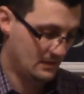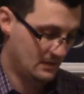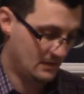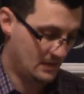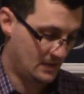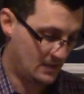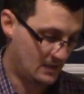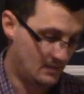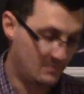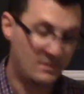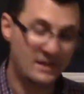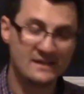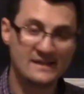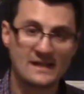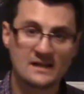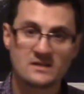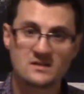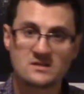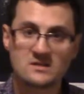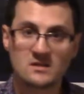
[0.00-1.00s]
My
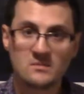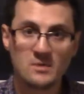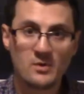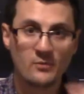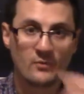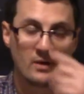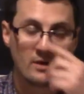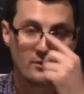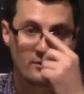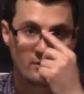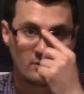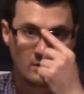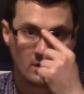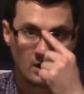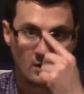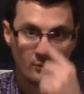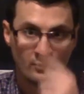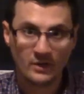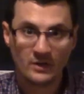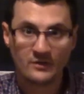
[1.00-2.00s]
dex is going to be rather
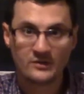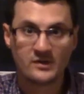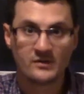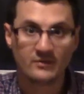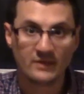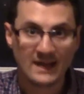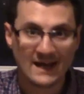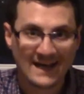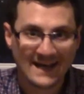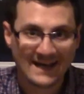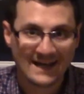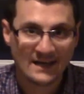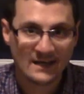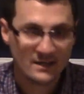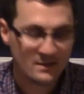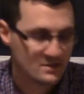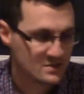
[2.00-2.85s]
relatively high,